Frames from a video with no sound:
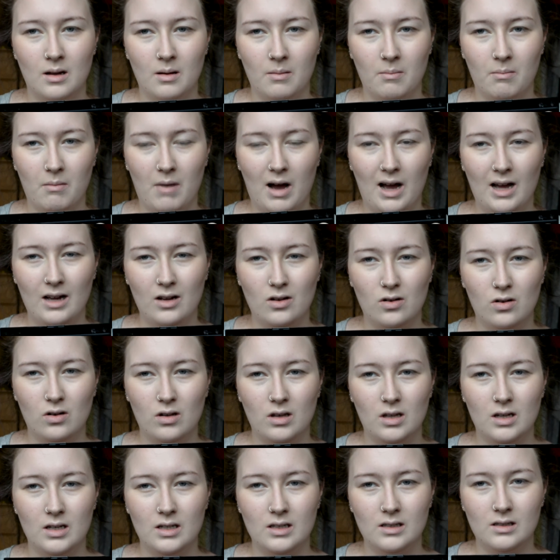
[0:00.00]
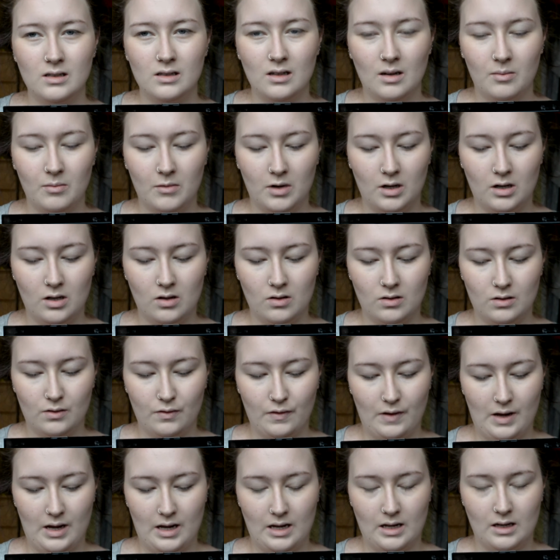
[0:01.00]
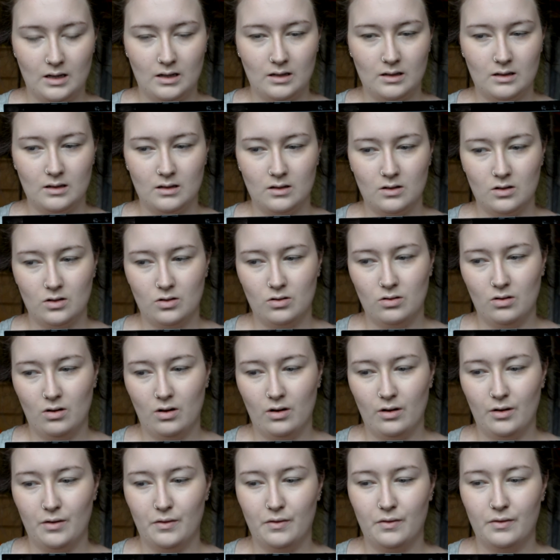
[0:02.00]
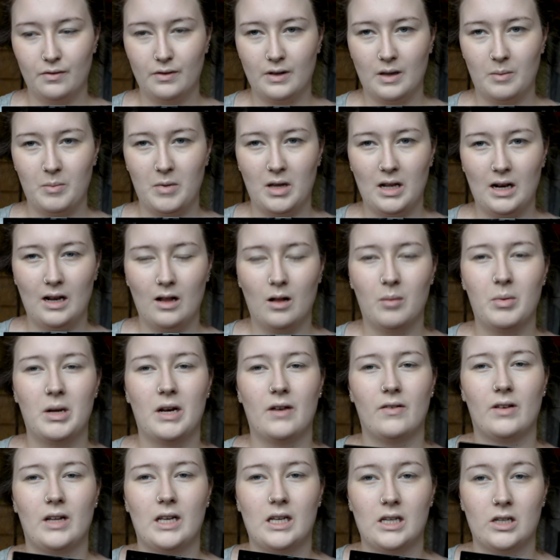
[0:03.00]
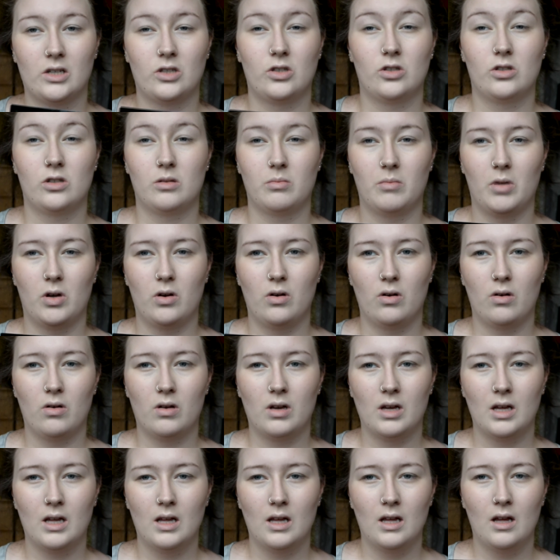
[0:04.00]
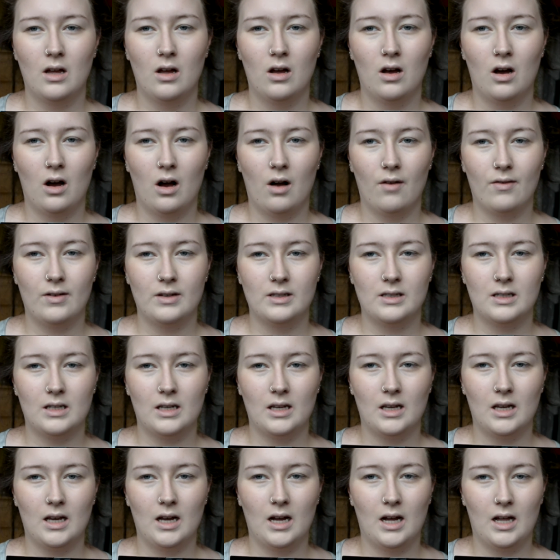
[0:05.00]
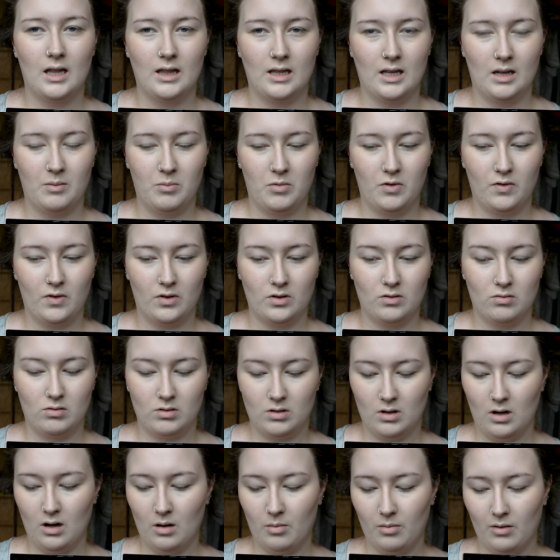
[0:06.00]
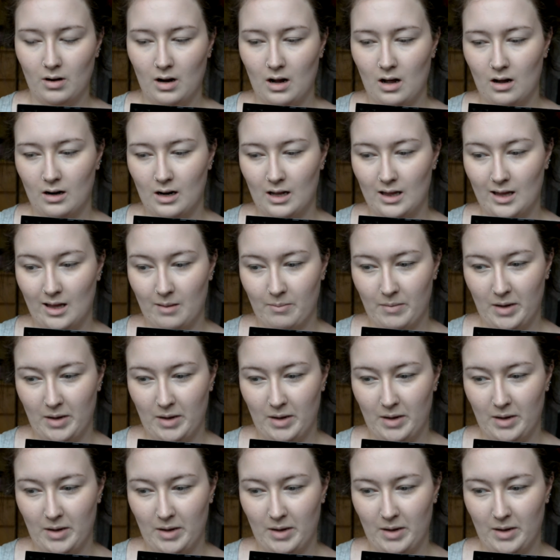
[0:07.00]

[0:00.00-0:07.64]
matte colours I'm going to use first to sort of give me a little bit of like smoke, obviously, and then move on to a dark brown and then